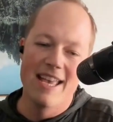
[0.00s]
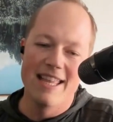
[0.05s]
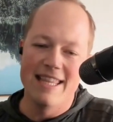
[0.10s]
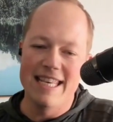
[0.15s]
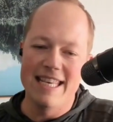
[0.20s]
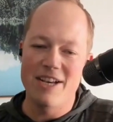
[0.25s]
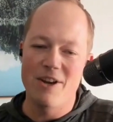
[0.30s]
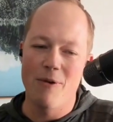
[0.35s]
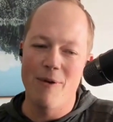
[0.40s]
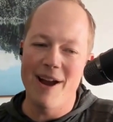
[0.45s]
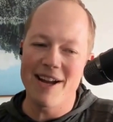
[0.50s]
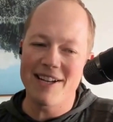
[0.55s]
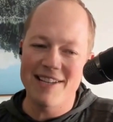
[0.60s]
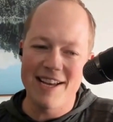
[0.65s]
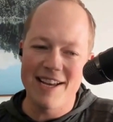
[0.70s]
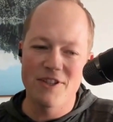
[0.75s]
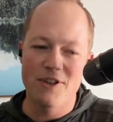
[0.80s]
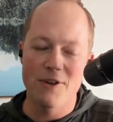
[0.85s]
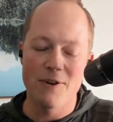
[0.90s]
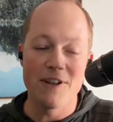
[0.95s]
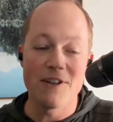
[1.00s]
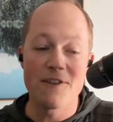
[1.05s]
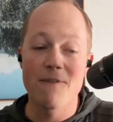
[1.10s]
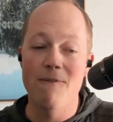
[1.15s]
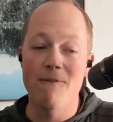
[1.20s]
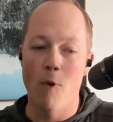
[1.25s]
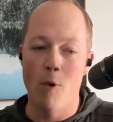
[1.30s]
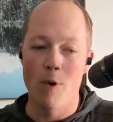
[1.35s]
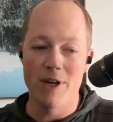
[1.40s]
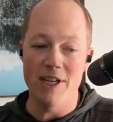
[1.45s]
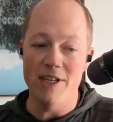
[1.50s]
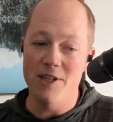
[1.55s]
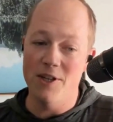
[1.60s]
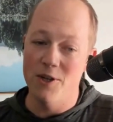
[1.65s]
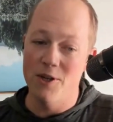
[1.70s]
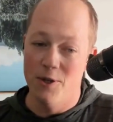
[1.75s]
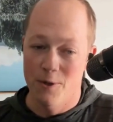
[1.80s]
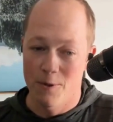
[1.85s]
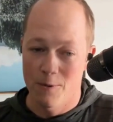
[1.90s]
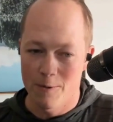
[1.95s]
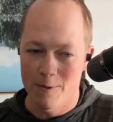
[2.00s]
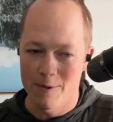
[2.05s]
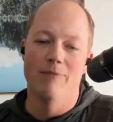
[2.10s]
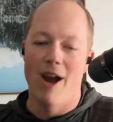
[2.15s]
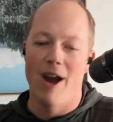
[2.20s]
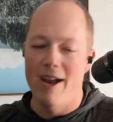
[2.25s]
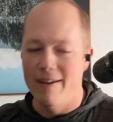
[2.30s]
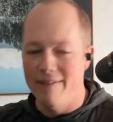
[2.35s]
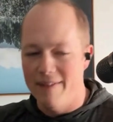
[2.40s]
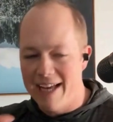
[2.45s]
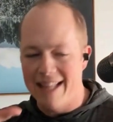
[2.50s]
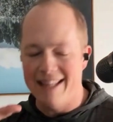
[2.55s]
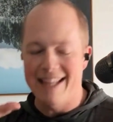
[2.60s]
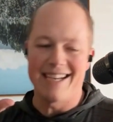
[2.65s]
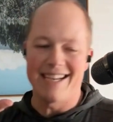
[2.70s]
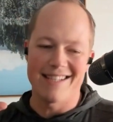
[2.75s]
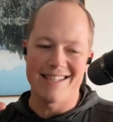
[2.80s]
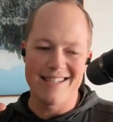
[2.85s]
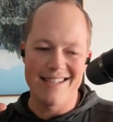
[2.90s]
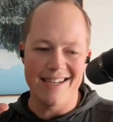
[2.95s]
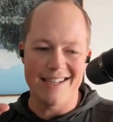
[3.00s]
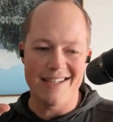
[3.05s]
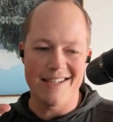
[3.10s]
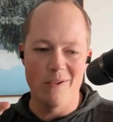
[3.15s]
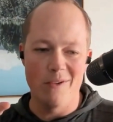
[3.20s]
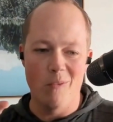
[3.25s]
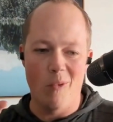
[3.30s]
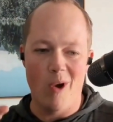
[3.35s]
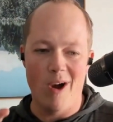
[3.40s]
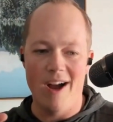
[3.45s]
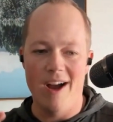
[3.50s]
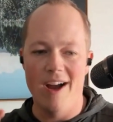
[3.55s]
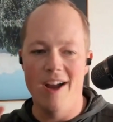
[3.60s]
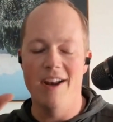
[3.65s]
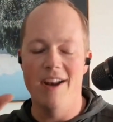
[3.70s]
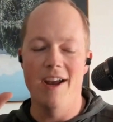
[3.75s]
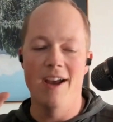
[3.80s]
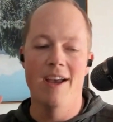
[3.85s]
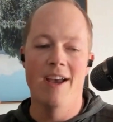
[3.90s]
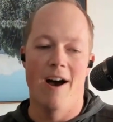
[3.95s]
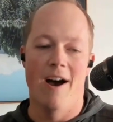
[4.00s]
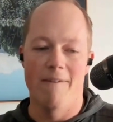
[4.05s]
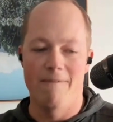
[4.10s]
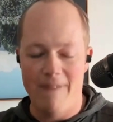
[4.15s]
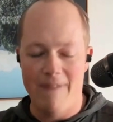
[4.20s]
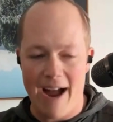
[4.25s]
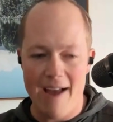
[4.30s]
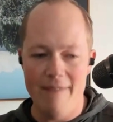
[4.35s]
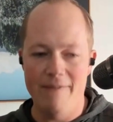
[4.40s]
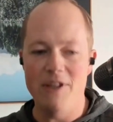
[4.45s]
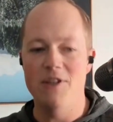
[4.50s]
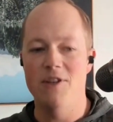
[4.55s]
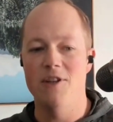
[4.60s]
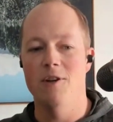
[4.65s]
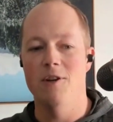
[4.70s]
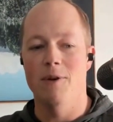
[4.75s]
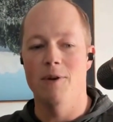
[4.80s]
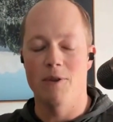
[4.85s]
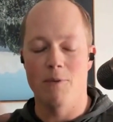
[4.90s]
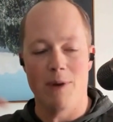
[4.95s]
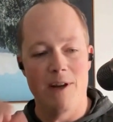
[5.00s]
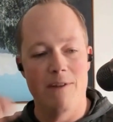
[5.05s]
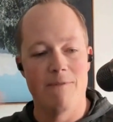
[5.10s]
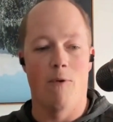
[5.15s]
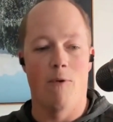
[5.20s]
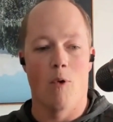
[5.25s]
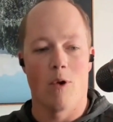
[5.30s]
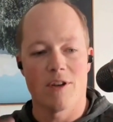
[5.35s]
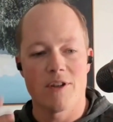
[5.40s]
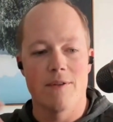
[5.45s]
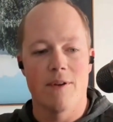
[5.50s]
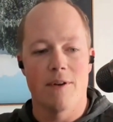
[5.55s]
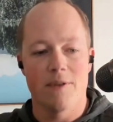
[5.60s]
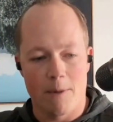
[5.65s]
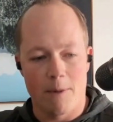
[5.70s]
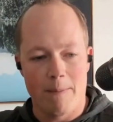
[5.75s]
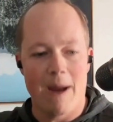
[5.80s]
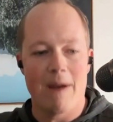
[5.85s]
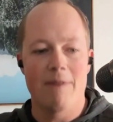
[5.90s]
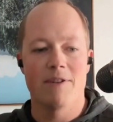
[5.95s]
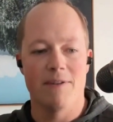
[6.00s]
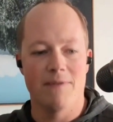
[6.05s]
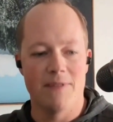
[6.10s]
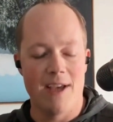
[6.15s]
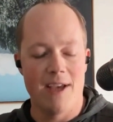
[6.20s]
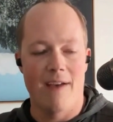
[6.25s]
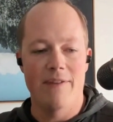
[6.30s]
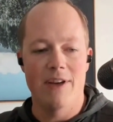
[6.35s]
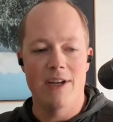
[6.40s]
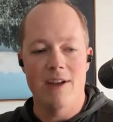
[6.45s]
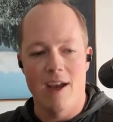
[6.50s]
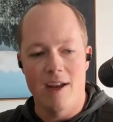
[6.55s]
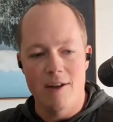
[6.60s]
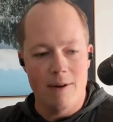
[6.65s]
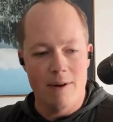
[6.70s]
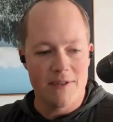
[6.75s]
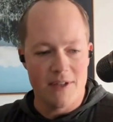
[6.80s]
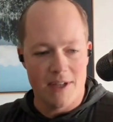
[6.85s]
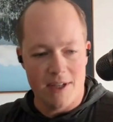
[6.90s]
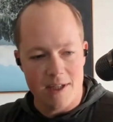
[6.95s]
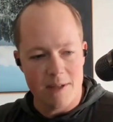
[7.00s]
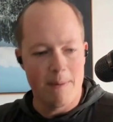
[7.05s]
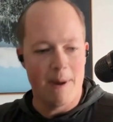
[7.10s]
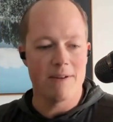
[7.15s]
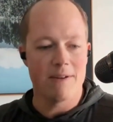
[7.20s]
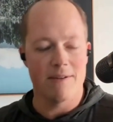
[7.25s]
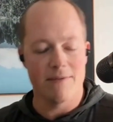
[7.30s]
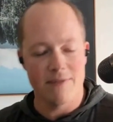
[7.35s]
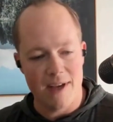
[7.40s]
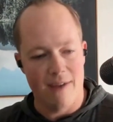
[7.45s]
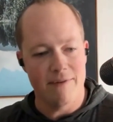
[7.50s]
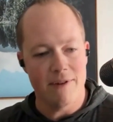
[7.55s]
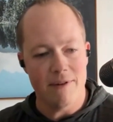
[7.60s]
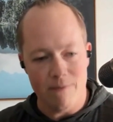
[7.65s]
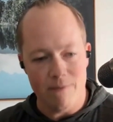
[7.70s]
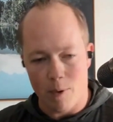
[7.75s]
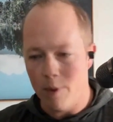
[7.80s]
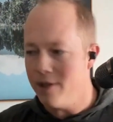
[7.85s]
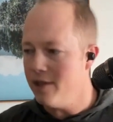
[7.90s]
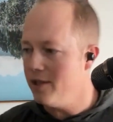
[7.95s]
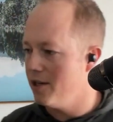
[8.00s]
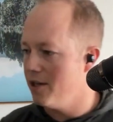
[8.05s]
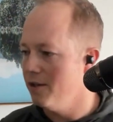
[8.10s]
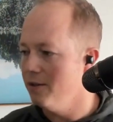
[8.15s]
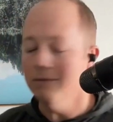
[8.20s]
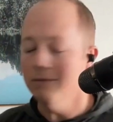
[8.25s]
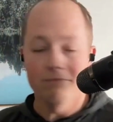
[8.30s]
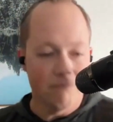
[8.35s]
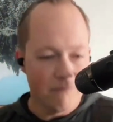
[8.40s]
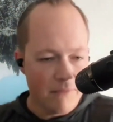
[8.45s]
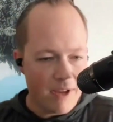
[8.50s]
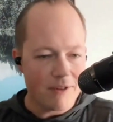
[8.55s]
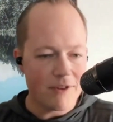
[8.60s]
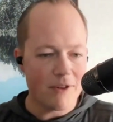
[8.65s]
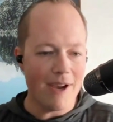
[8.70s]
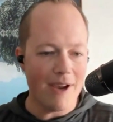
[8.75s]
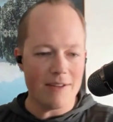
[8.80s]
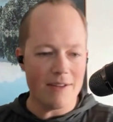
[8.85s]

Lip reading: the correct answer is 42, right? You got a 6 and 1, a 5 and 2, a 3 and 4. So those are pairs of 7, and you have 6 pairs of 7, 42. There's your